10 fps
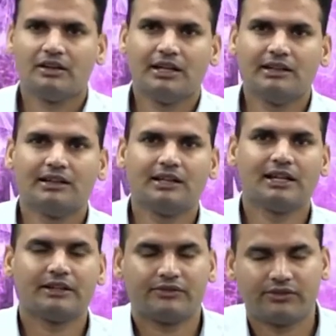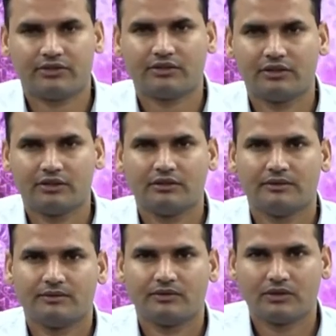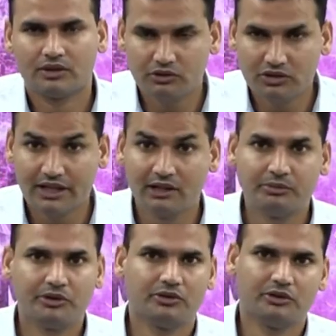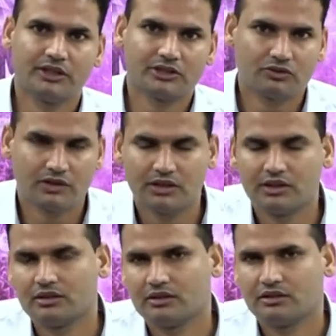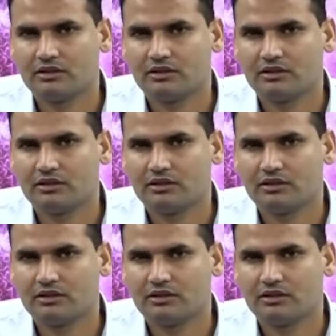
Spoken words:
healthy life. They would help you eventually.